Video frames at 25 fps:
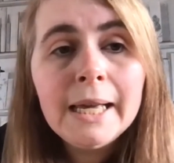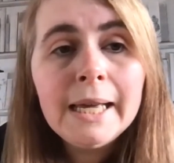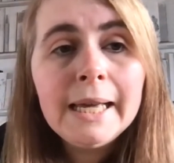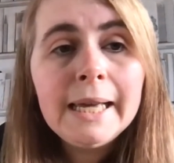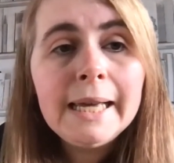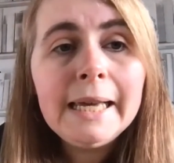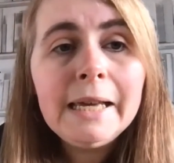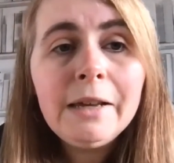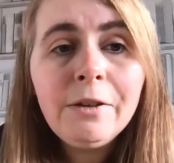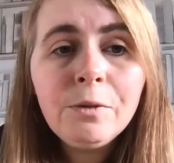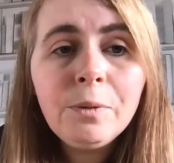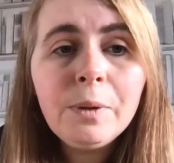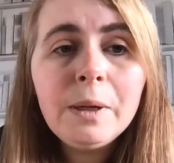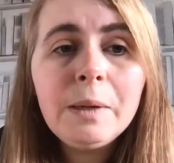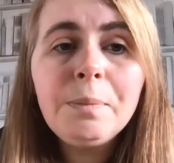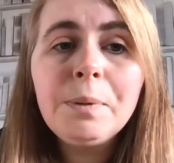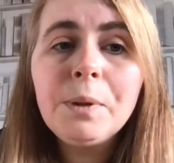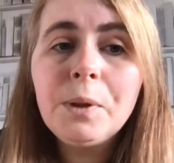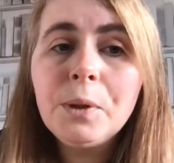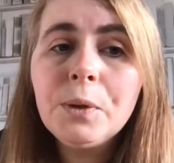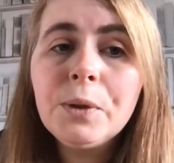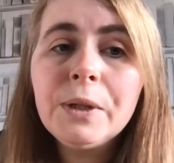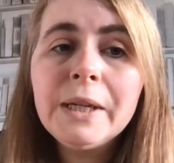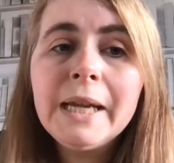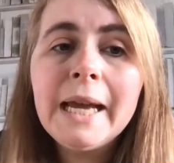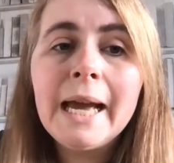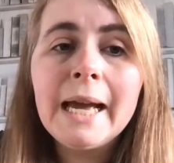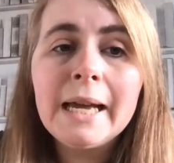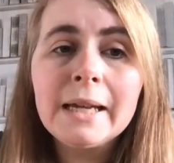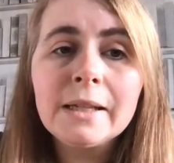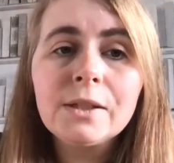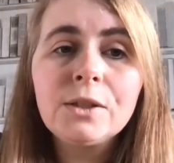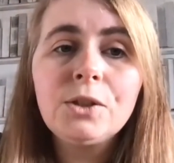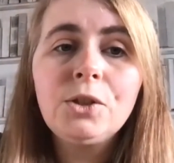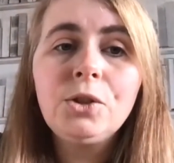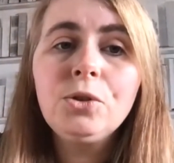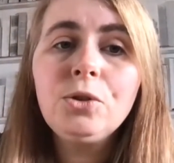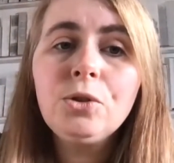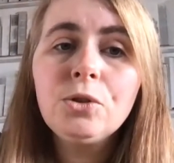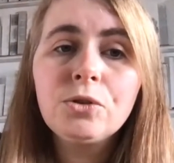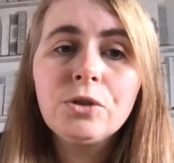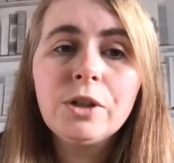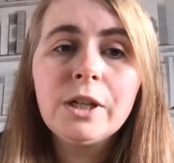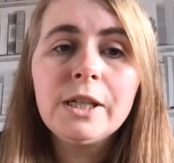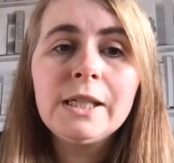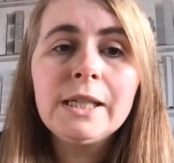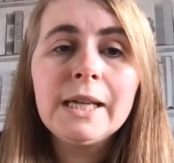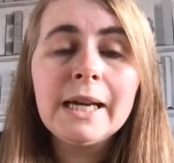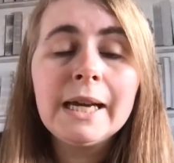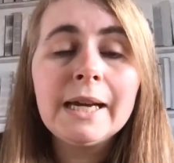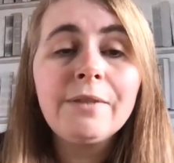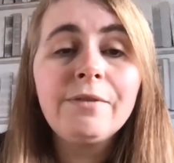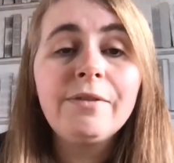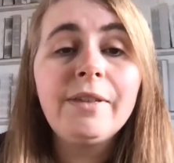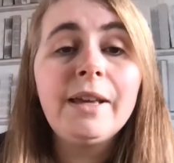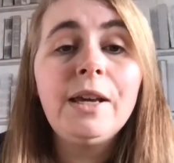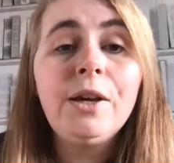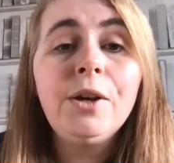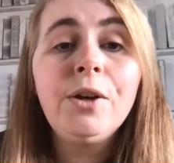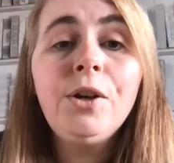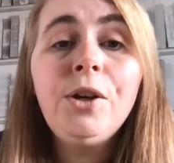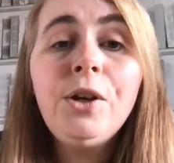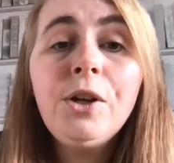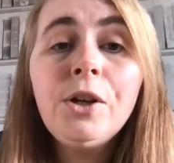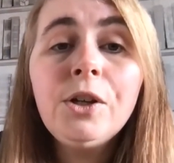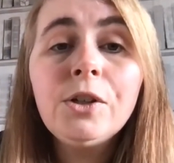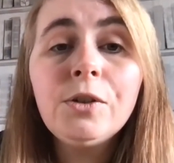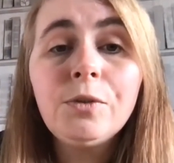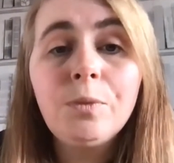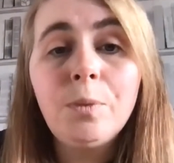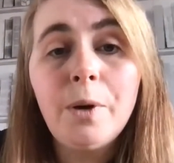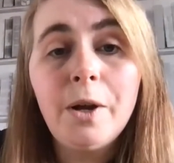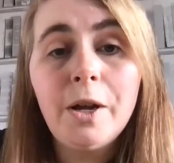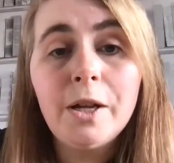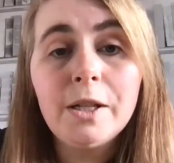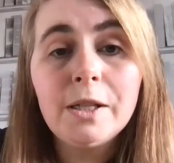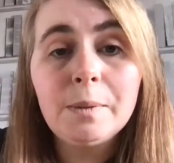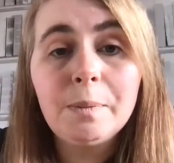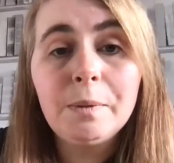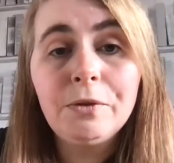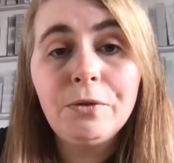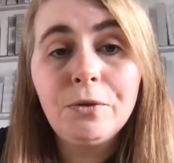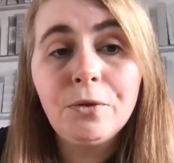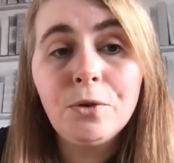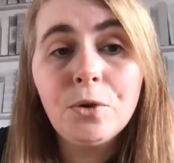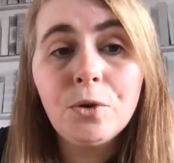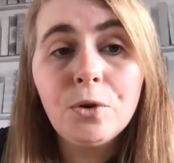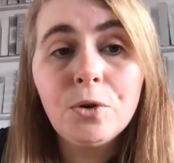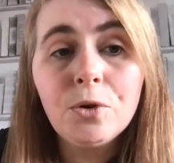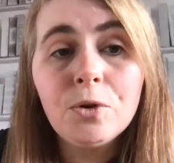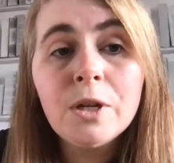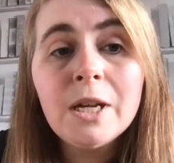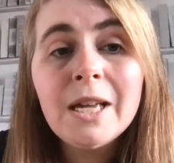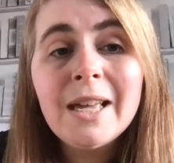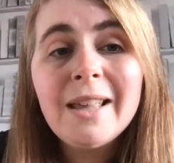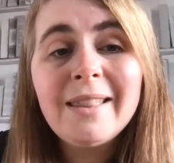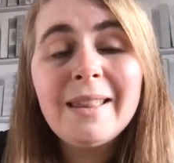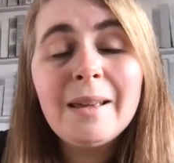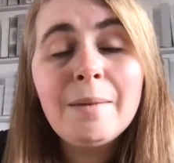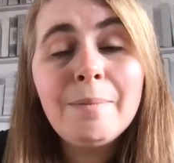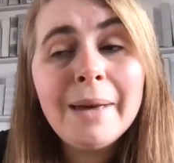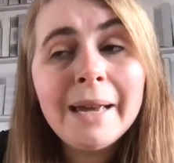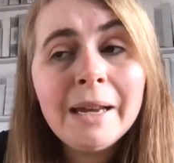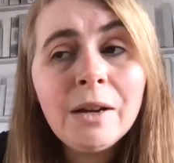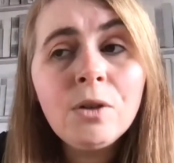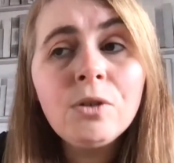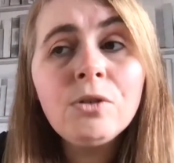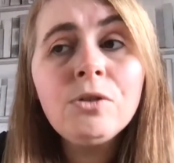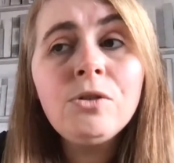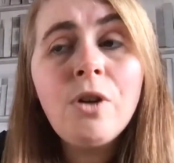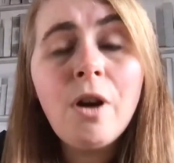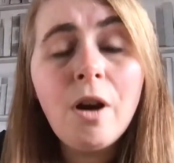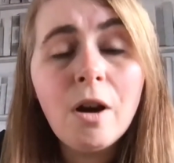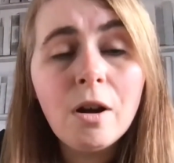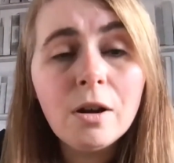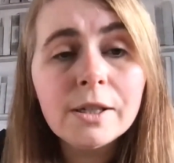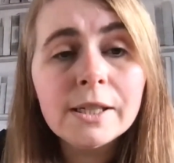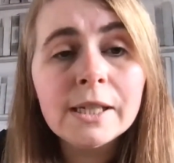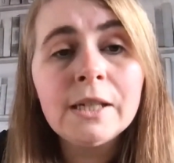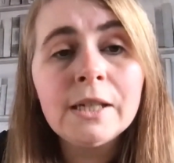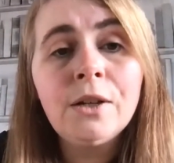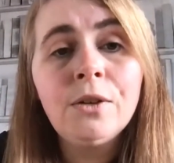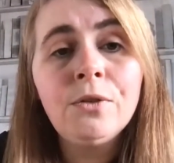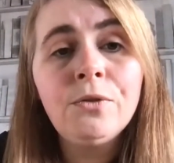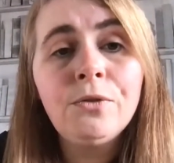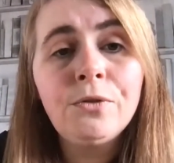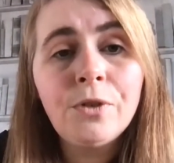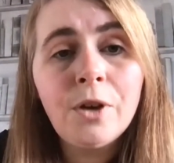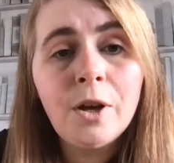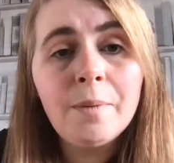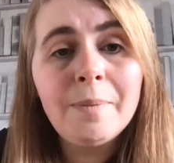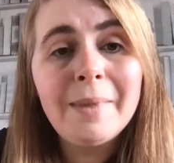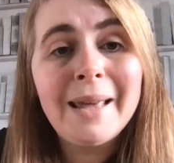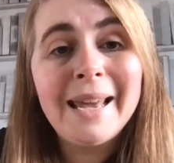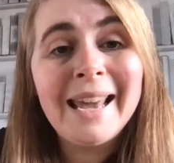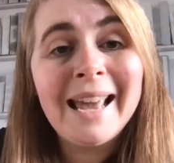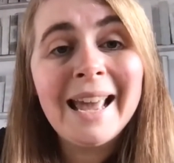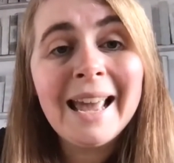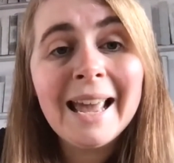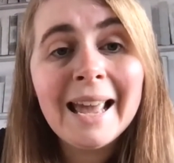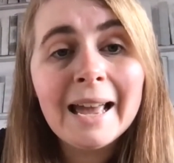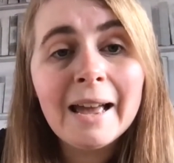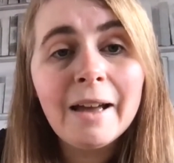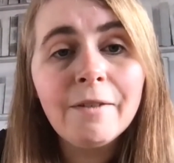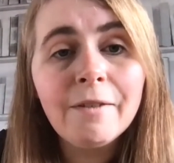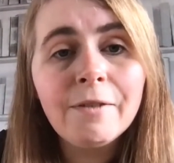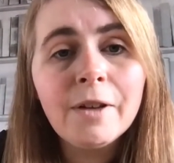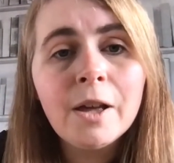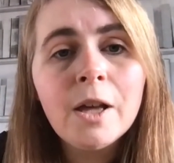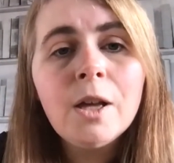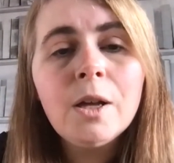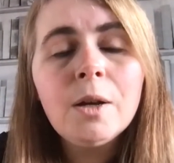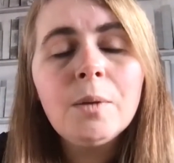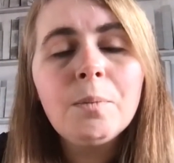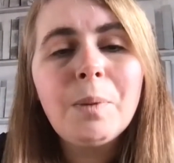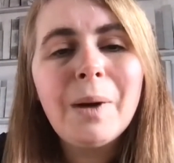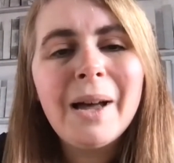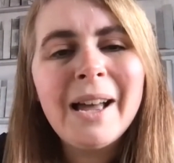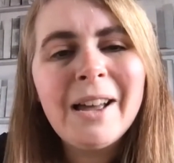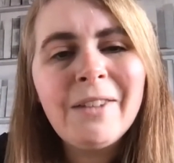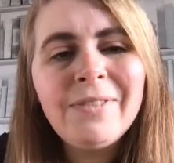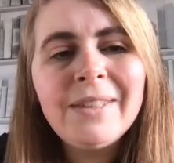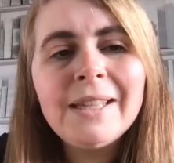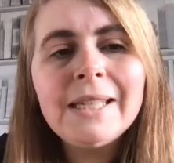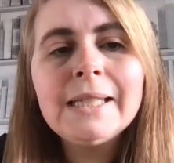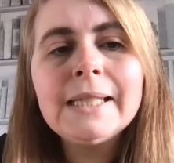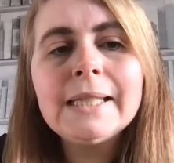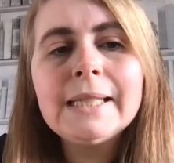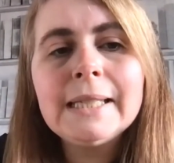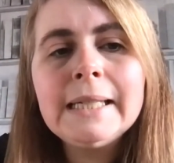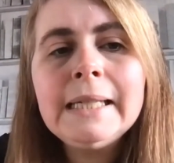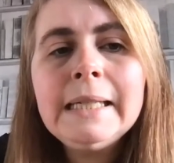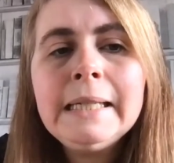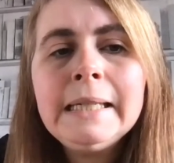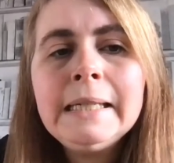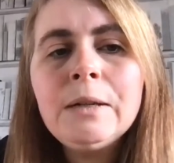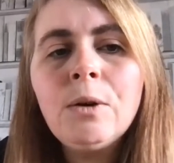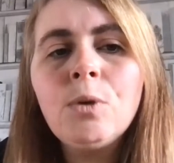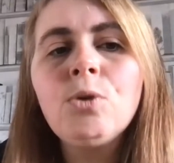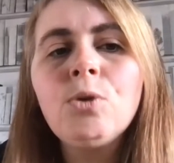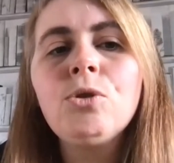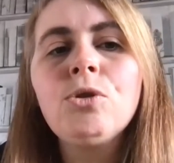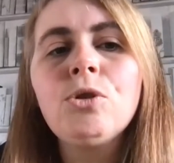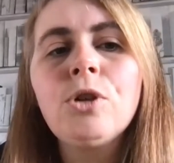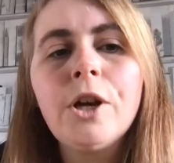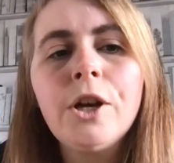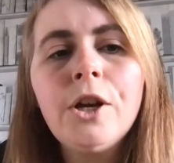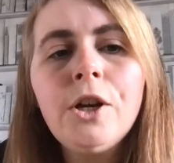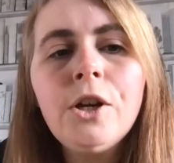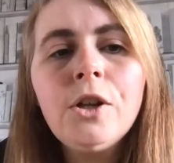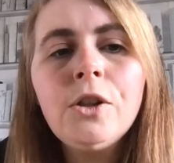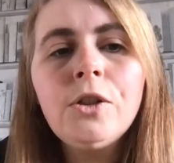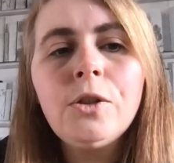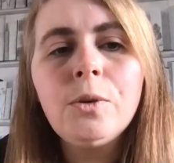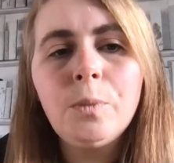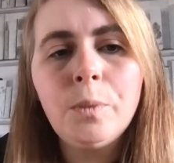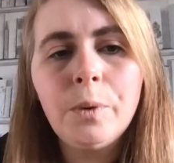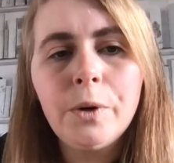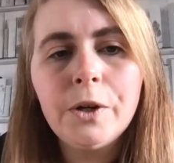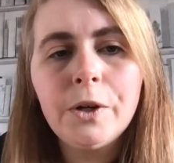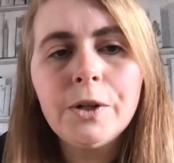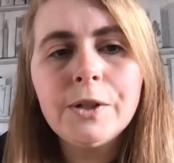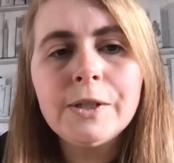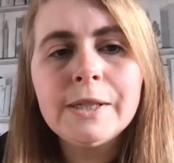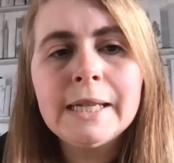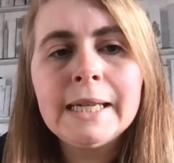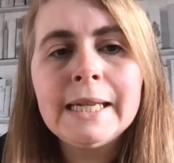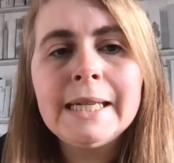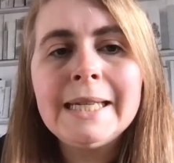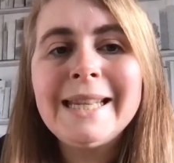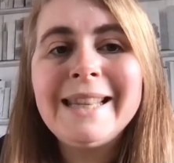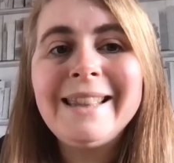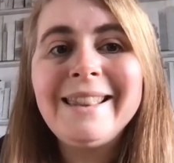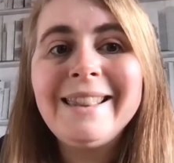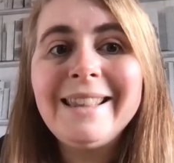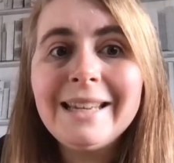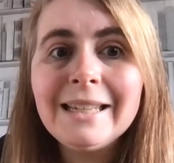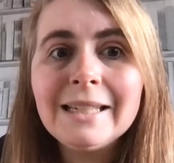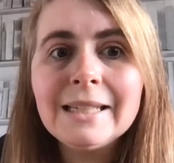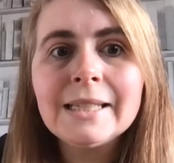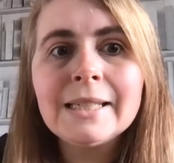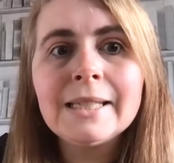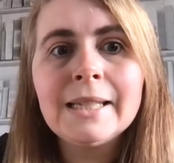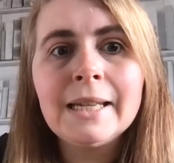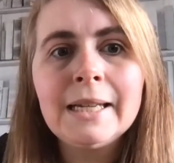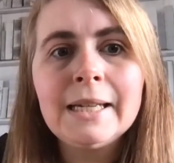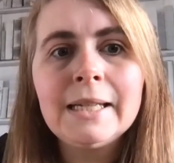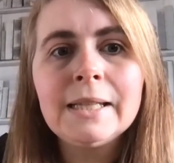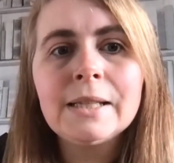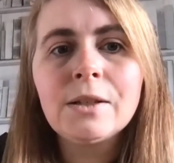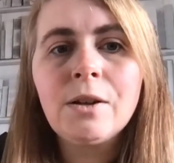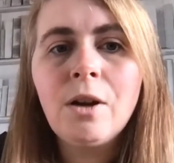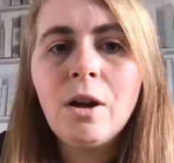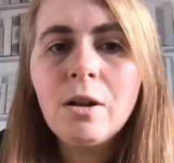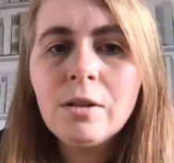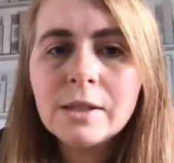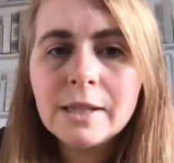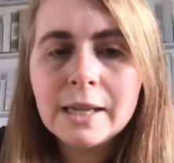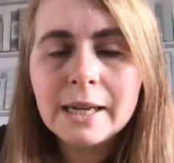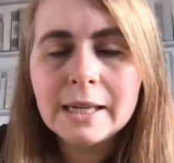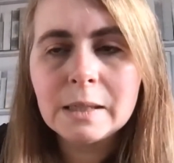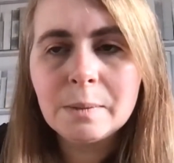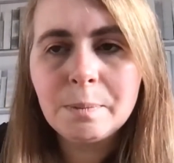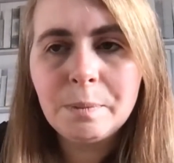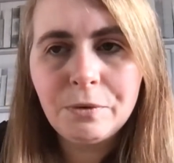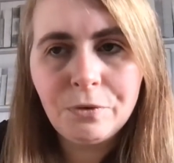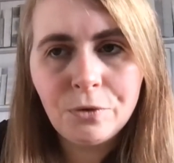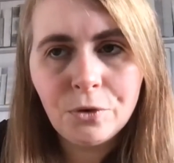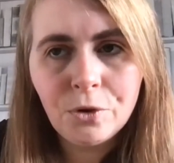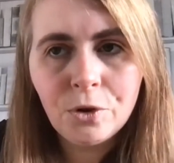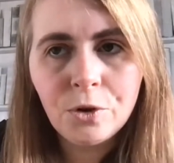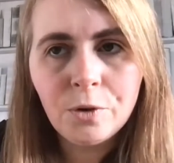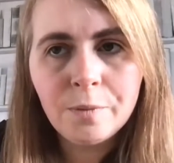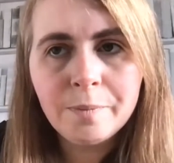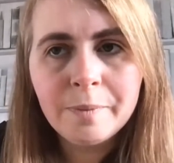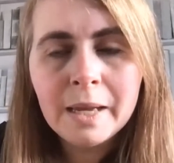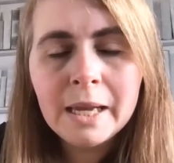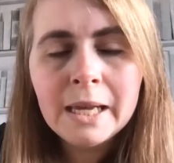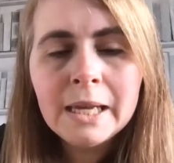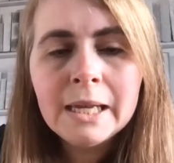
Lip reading: If we purely ask children, have they heard of words before, they may all nod and confirm they have, but have they seen or heard the word in this science context before?